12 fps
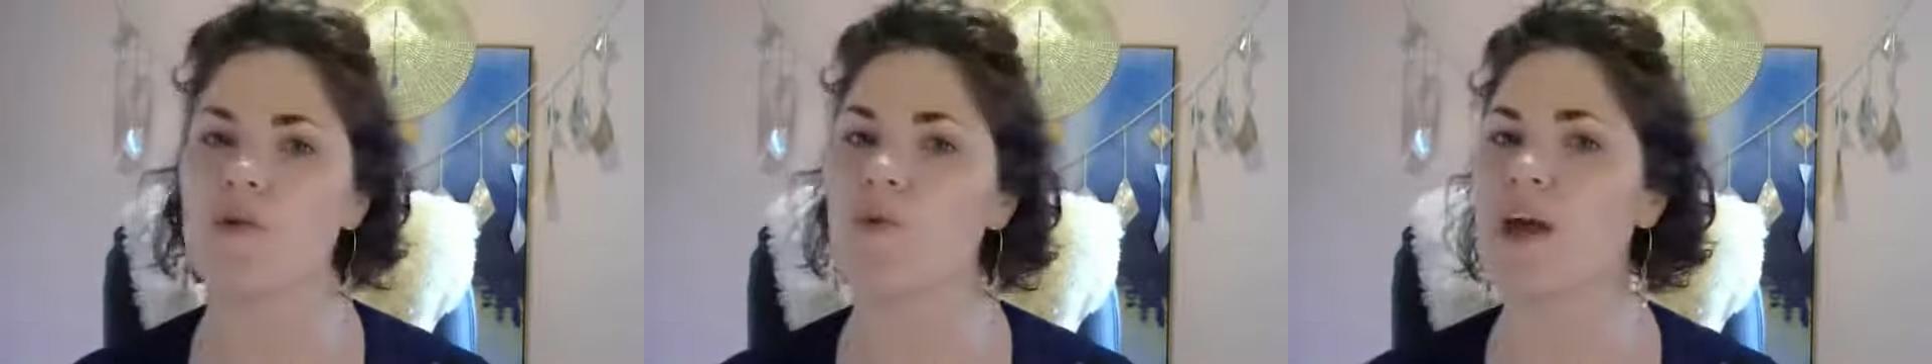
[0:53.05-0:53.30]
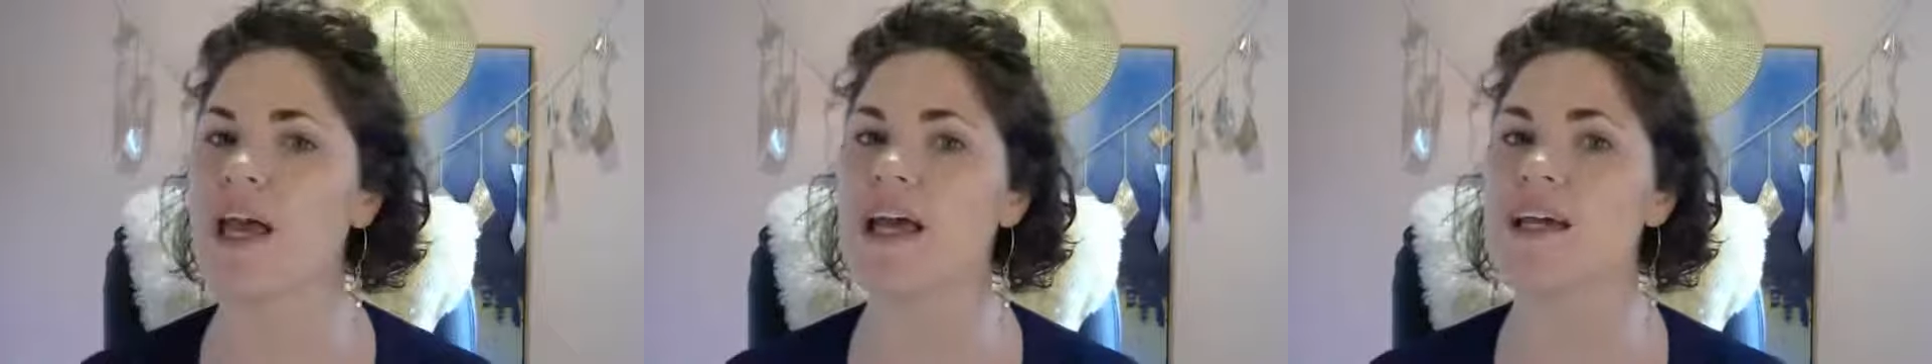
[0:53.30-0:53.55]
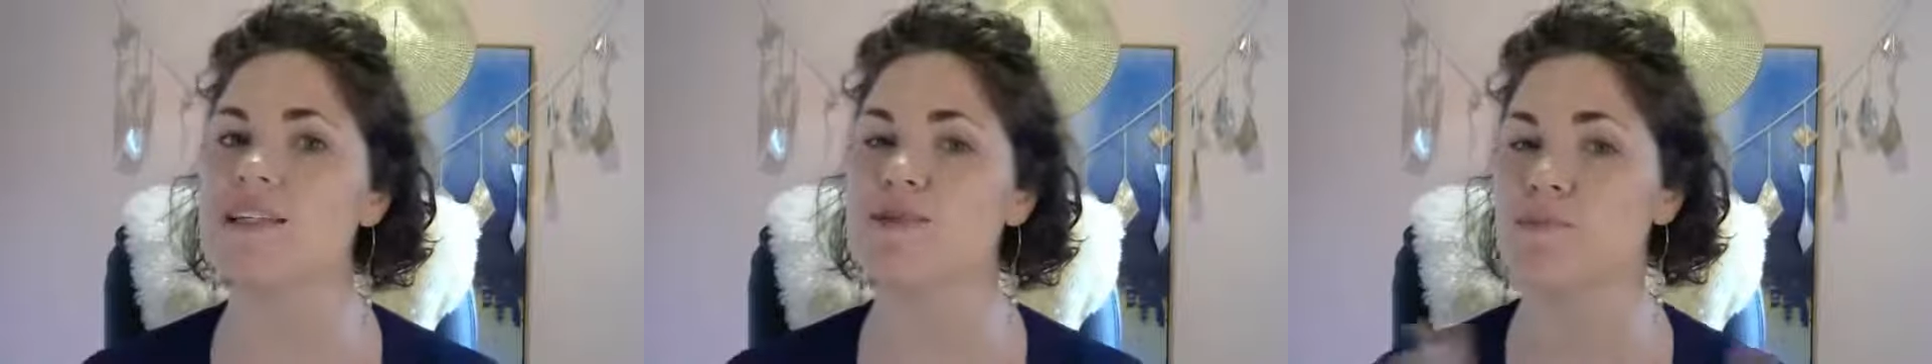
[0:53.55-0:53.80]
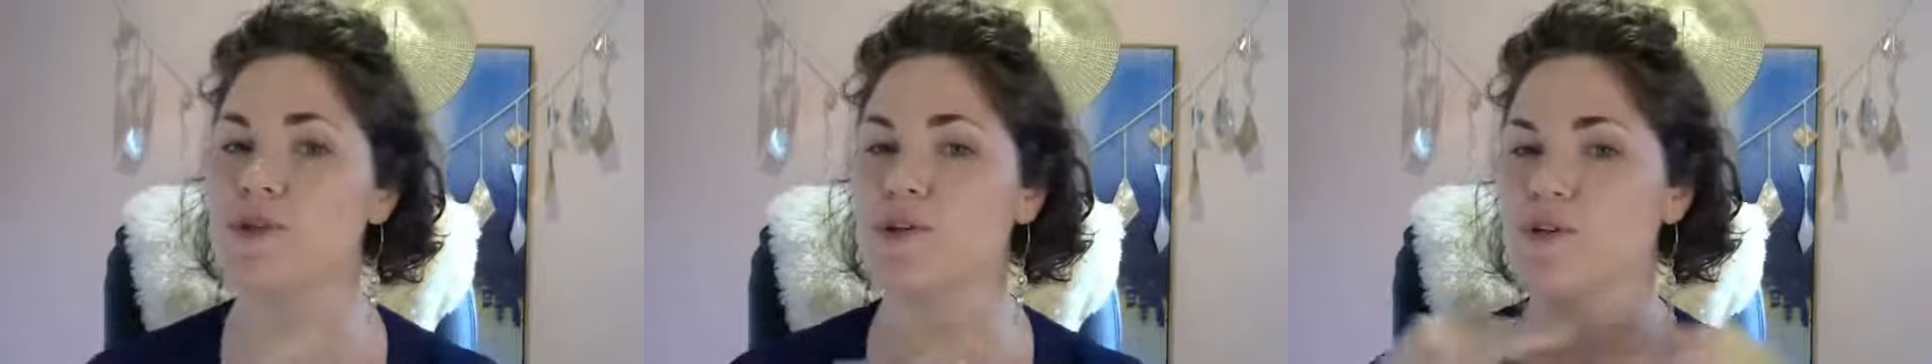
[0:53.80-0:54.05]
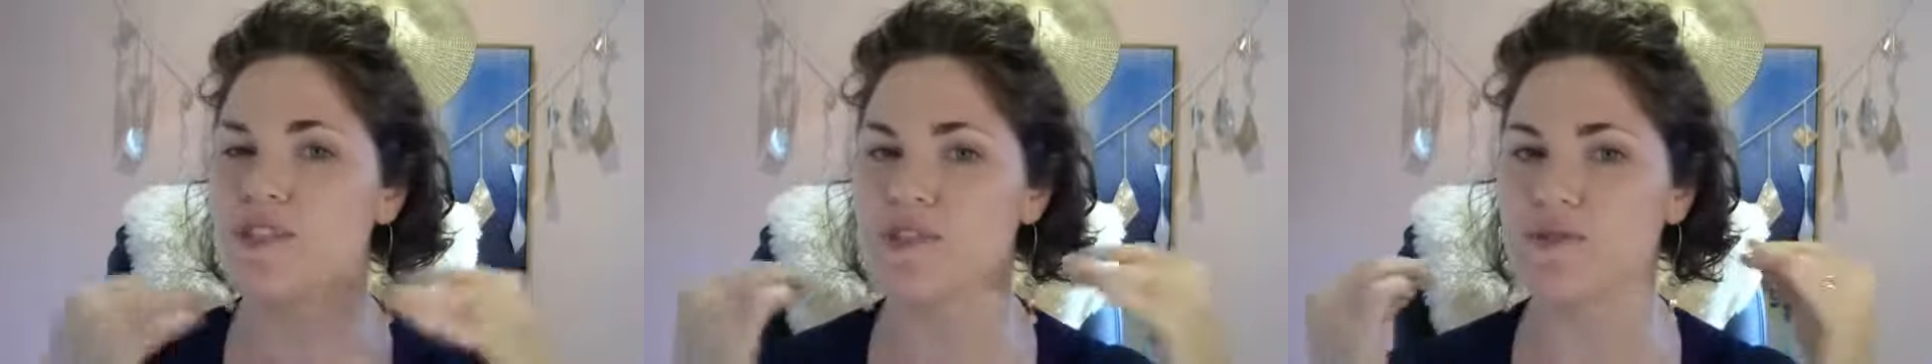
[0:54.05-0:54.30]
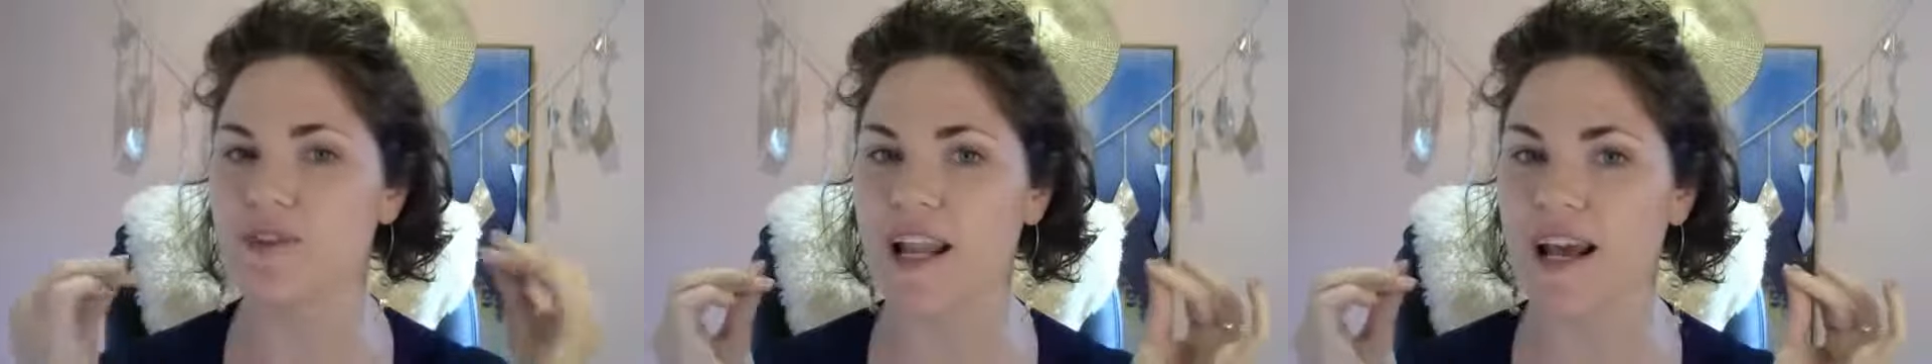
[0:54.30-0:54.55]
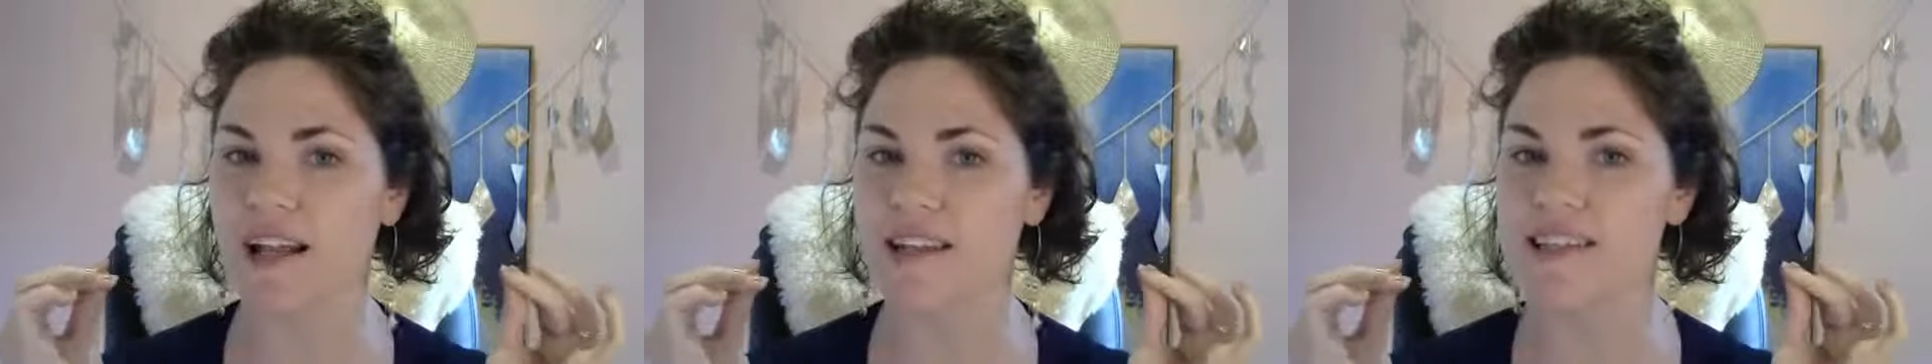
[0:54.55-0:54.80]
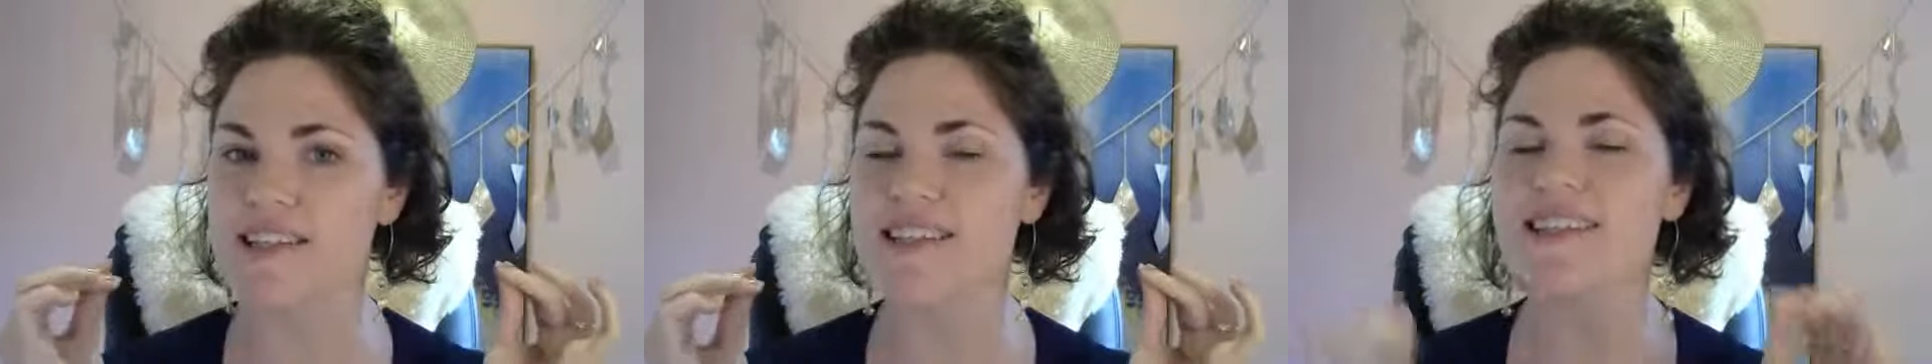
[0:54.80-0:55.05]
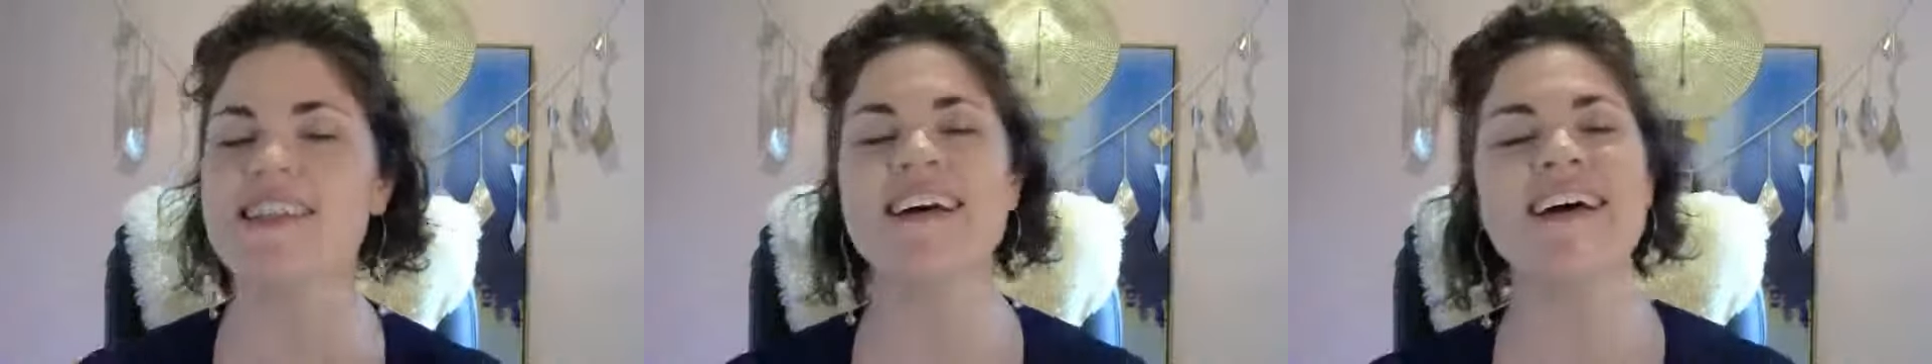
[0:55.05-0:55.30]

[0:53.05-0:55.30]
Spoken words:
wares, beautiful necklaces,